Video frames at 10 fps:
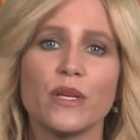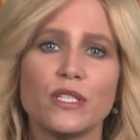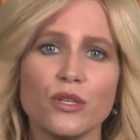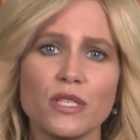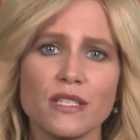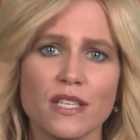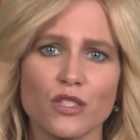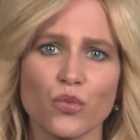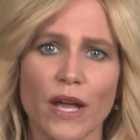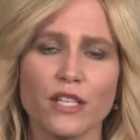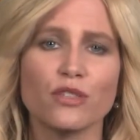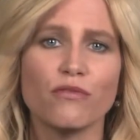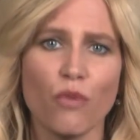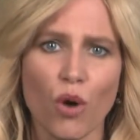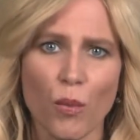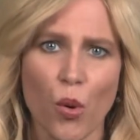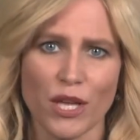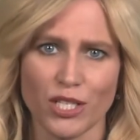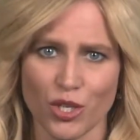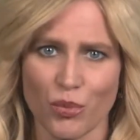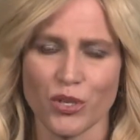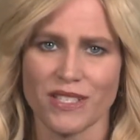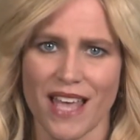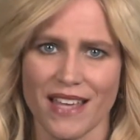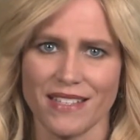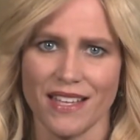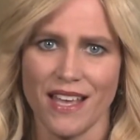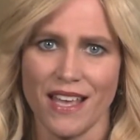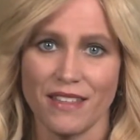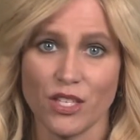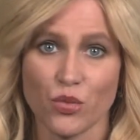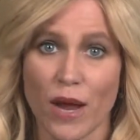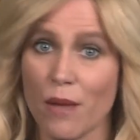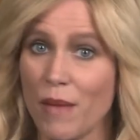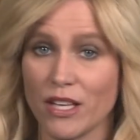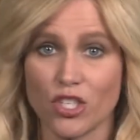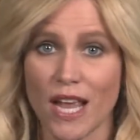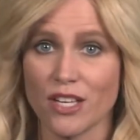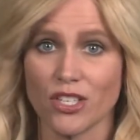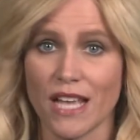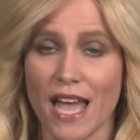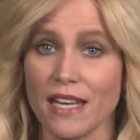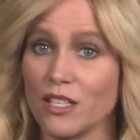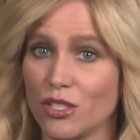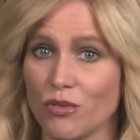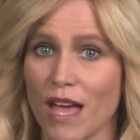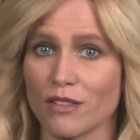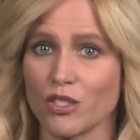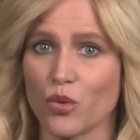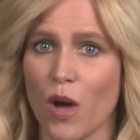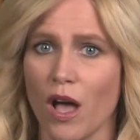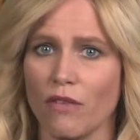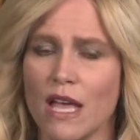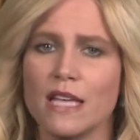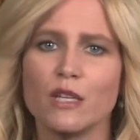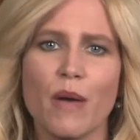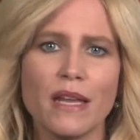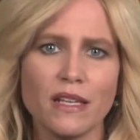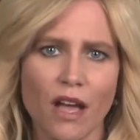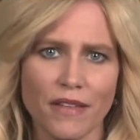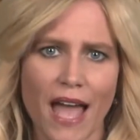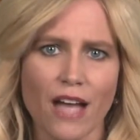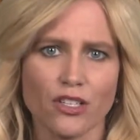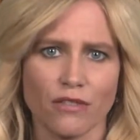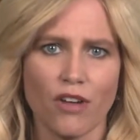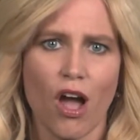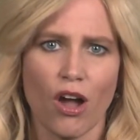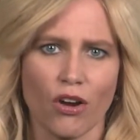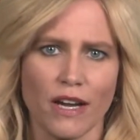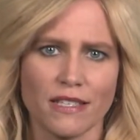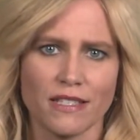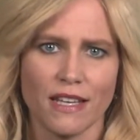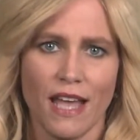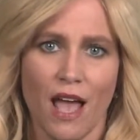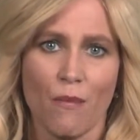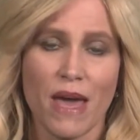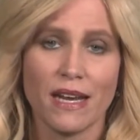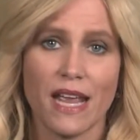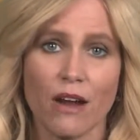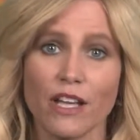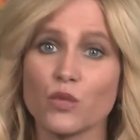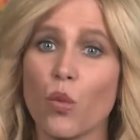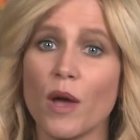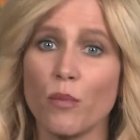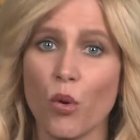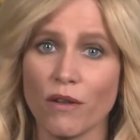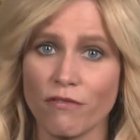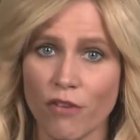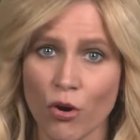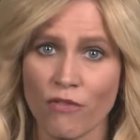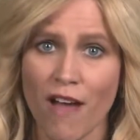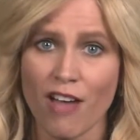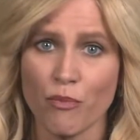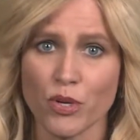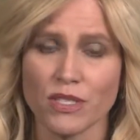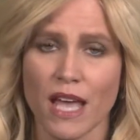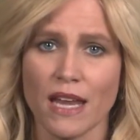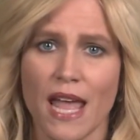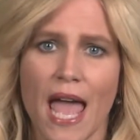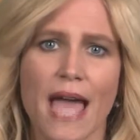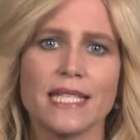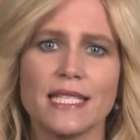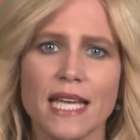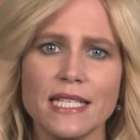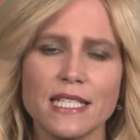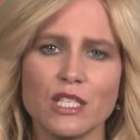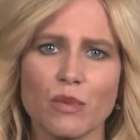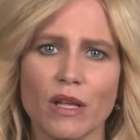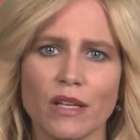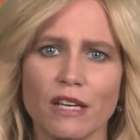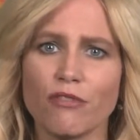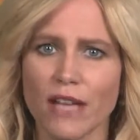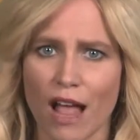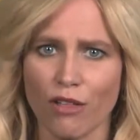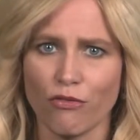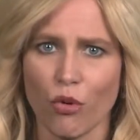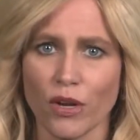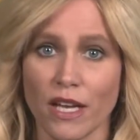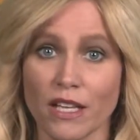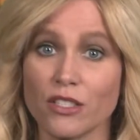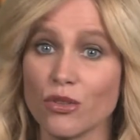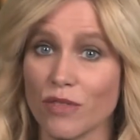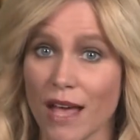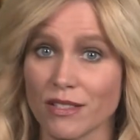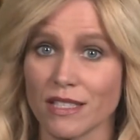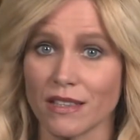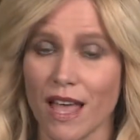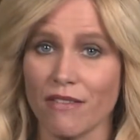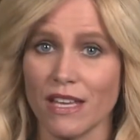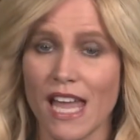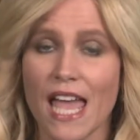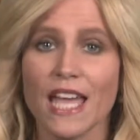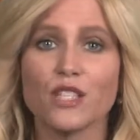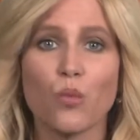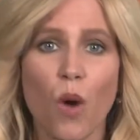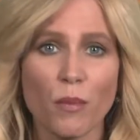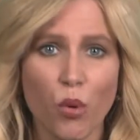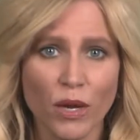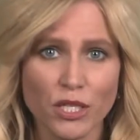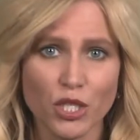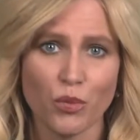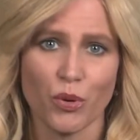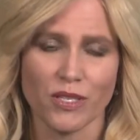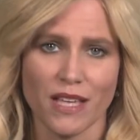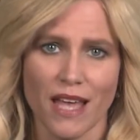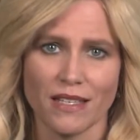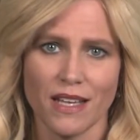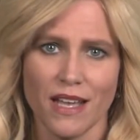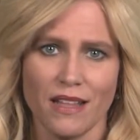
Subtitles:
reduces this rate to 4.2%. This rate may change again in 2012, depending on the action of Congress. Medicare is 1.45%, and state disability for California in 2011 is 1.2%.